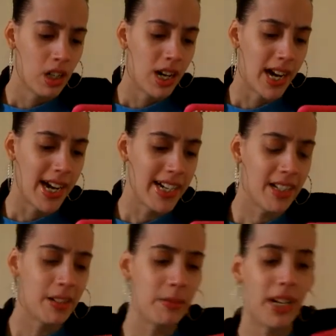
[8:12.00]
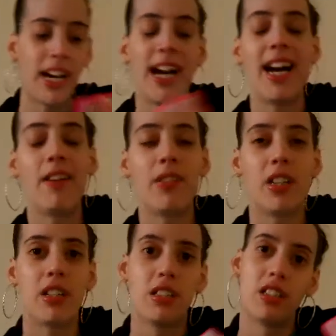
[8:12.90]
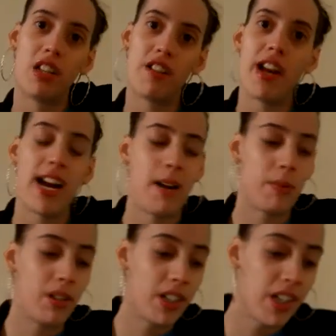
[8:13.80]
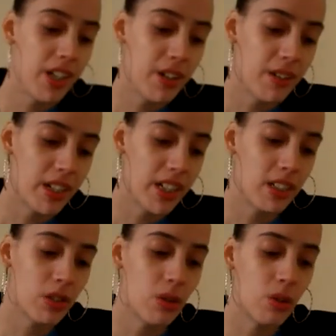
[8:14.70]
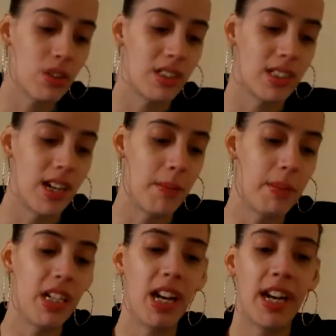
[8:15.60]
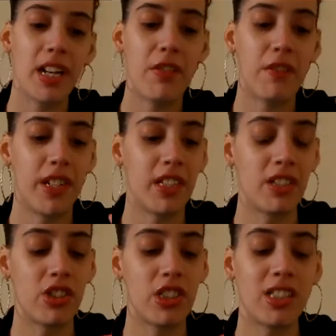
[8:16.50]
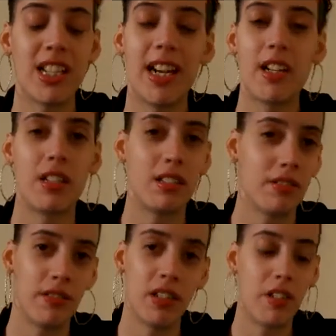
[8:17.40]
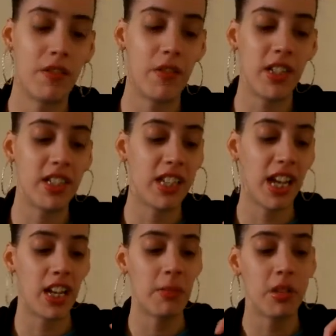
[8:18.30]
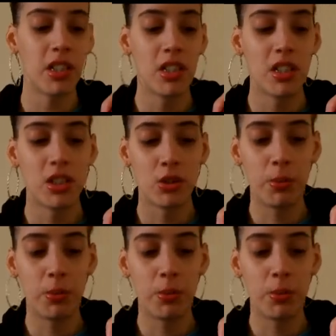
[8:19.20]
I have another app on here that is called Zombie Life, and it's just like a fun game to